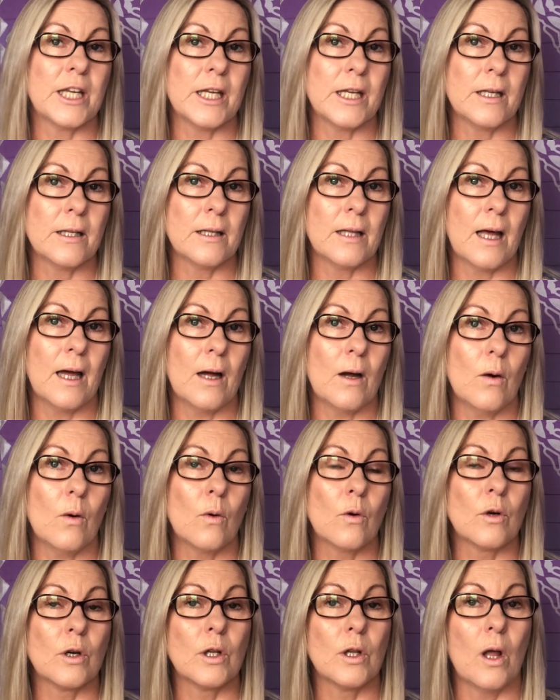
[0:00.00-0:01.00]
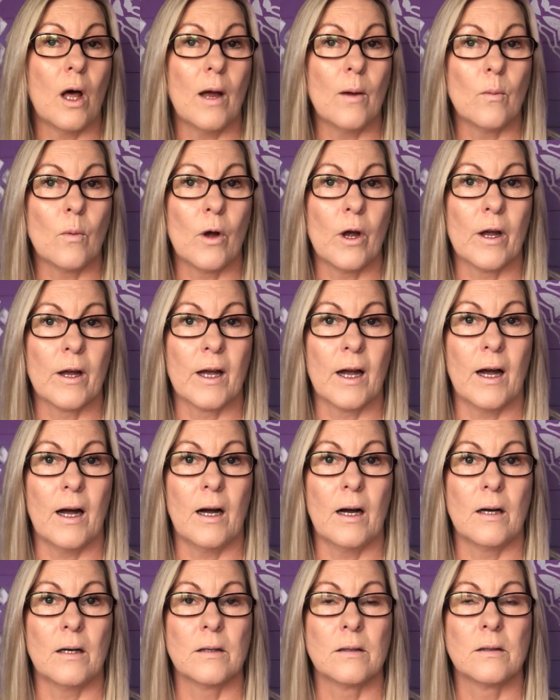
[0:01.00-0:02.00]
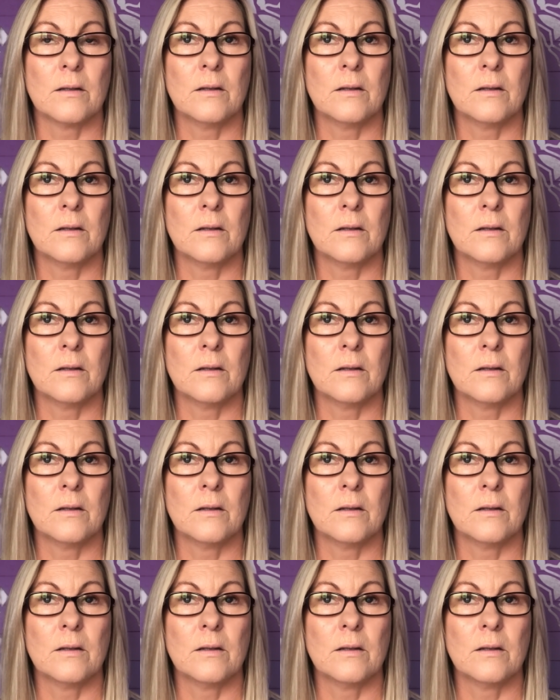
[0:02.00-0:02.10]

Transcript: healer or a light worker,